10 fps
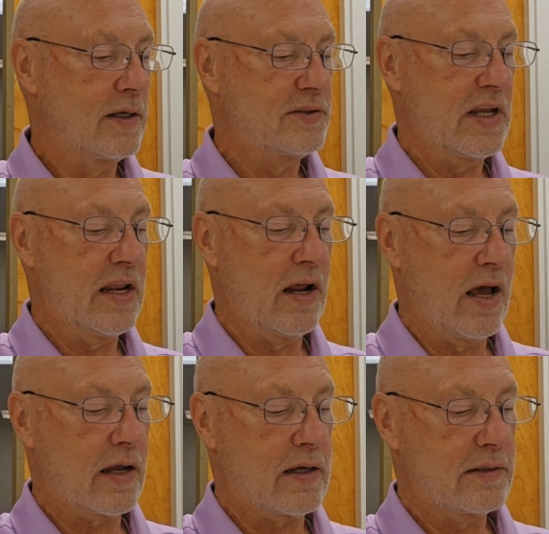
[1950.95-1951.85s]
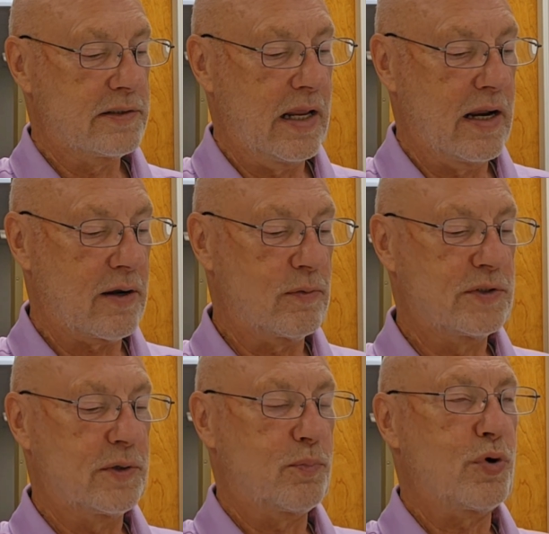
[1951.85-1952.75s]
Zadok. Zadok
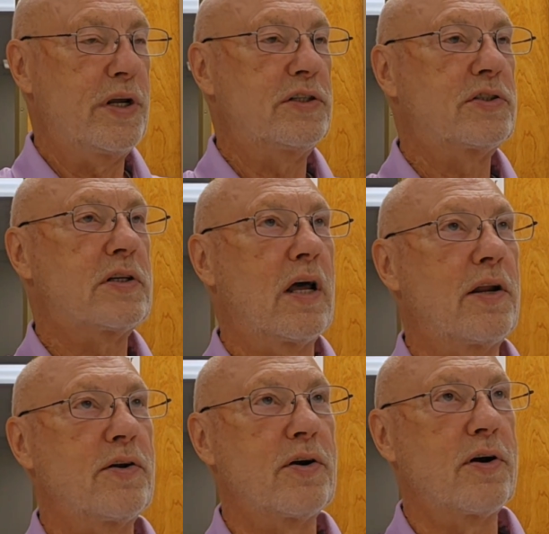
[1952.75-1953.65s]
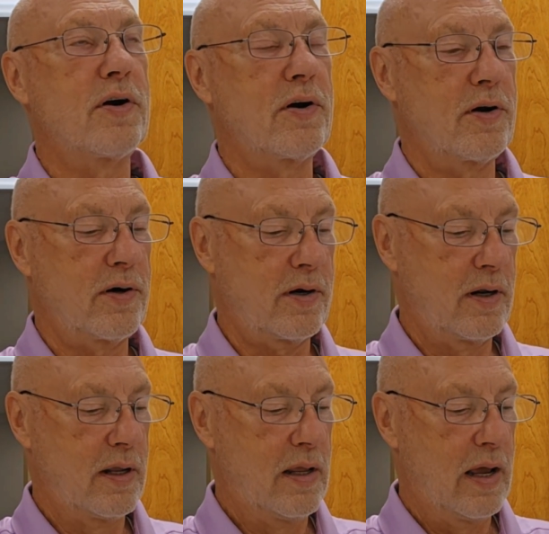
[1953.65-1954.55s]
was a priest under,
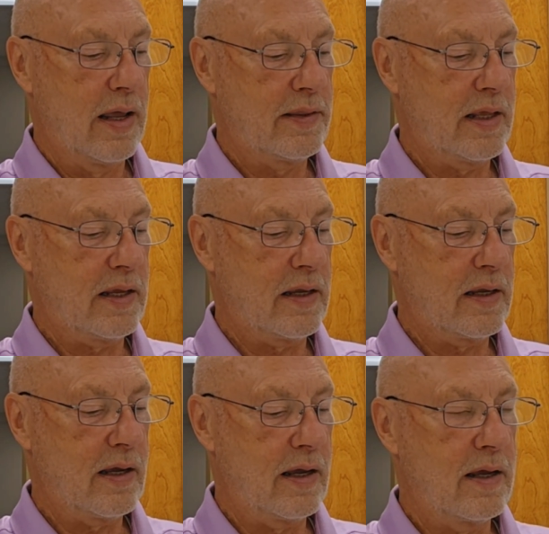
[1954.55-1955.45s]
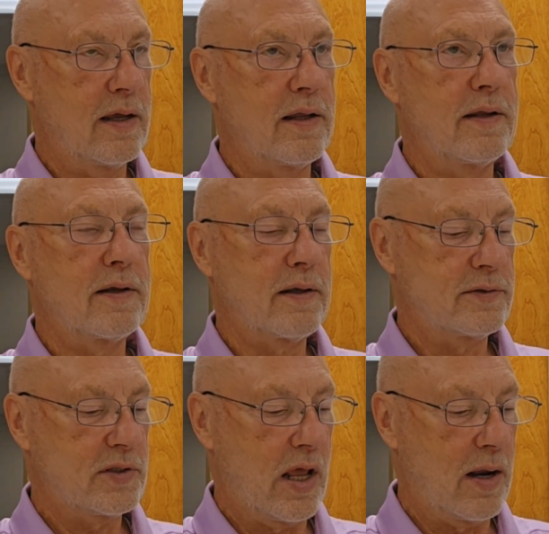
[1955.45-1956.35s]
I think,
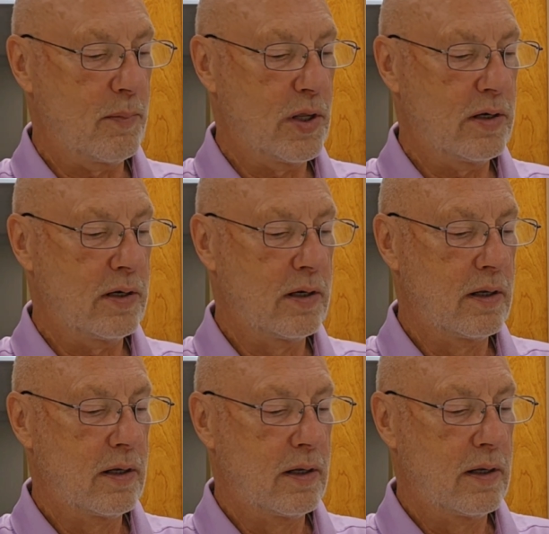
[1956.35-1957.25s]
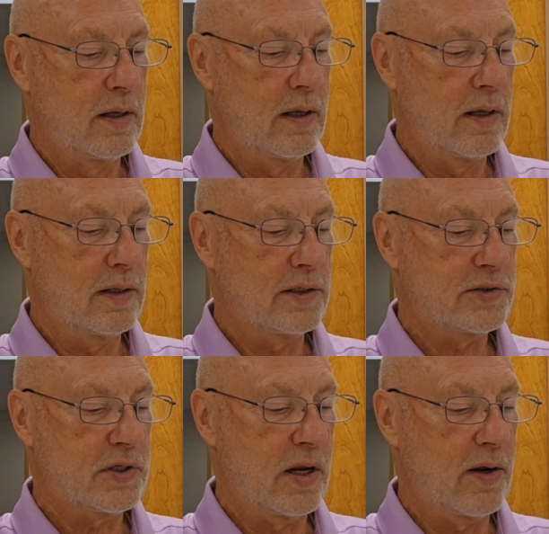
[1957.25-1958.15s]
Solomon, the
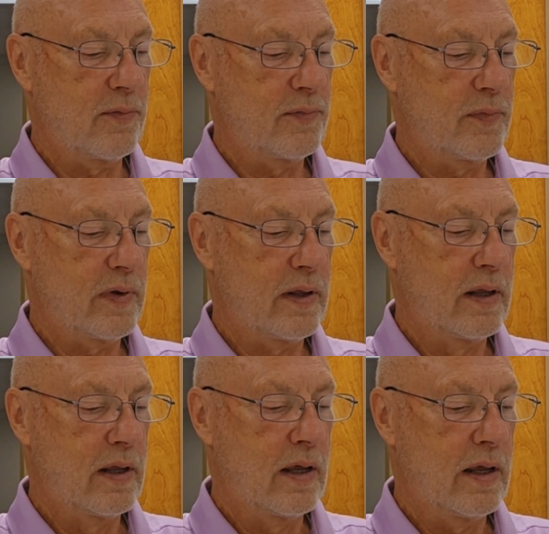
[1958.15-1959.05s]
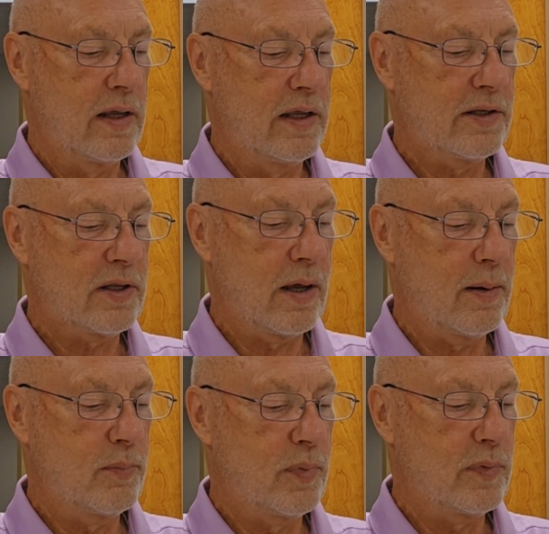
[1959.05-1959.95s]
son of
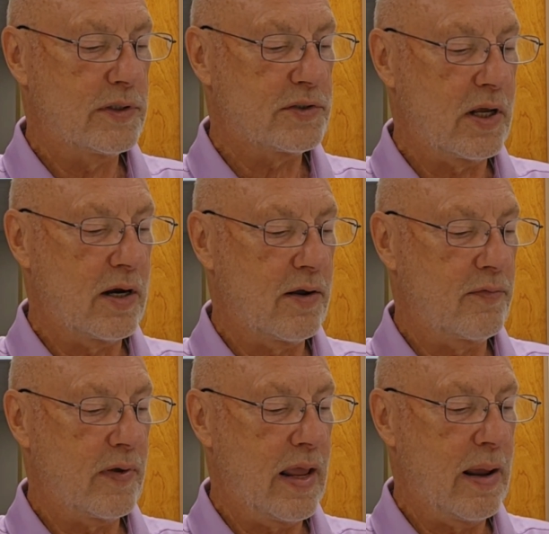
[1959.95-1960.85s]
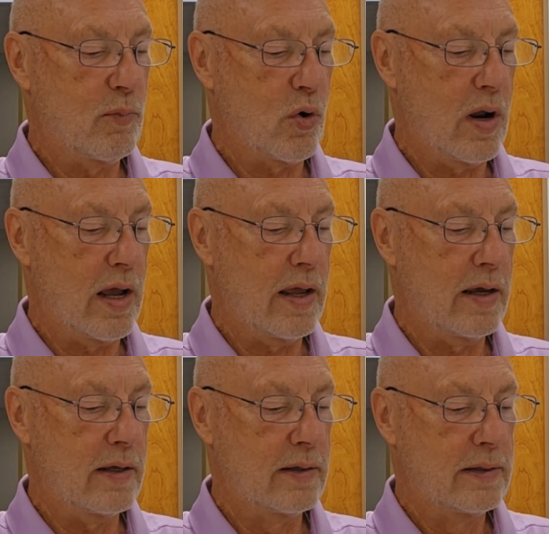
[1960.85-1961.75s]
Ahitub, the son of
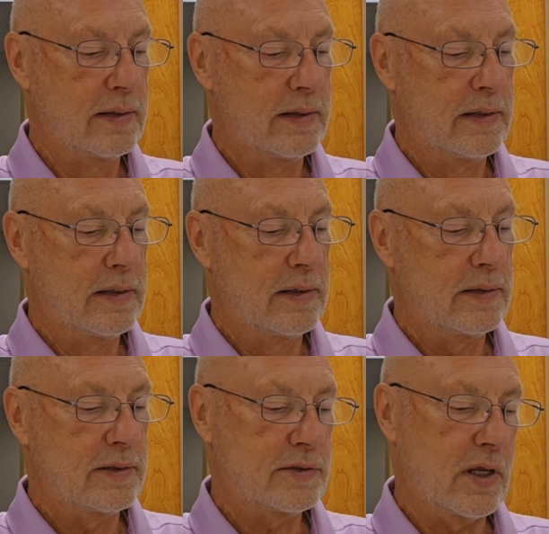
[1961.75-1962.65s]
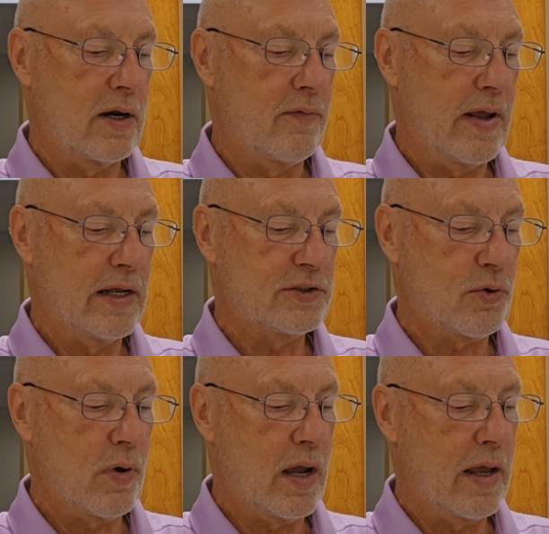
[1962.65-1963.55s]
Amariah, the son of
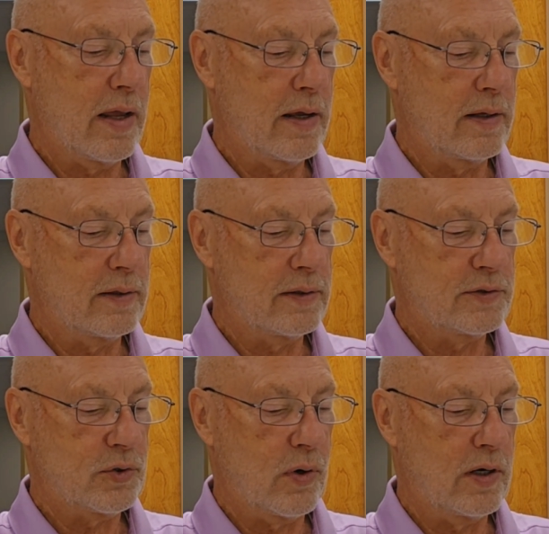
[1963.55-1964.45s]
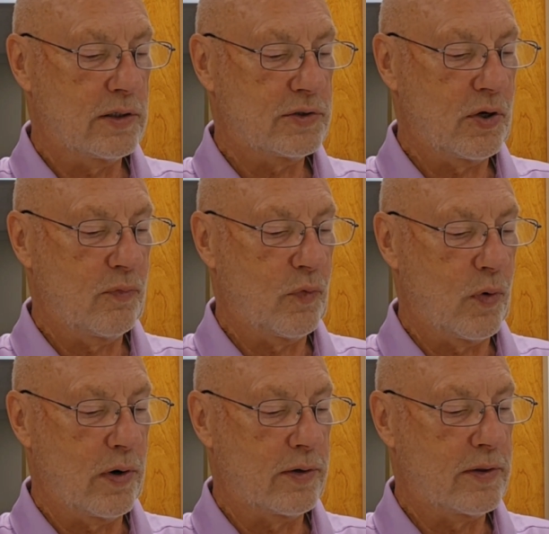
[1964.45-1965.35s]
Azariah, and so on and so
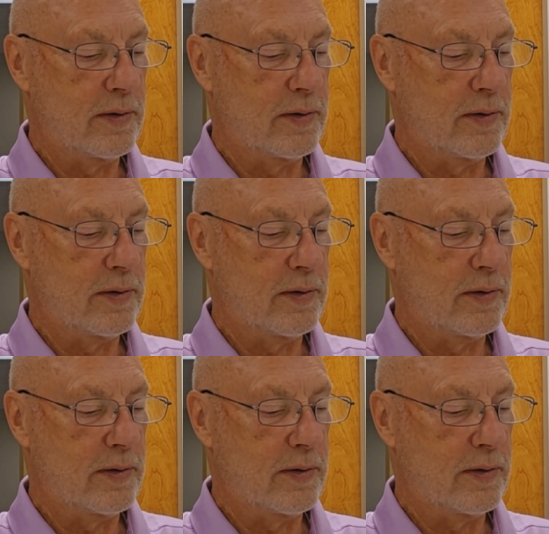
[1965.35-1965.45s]
forth.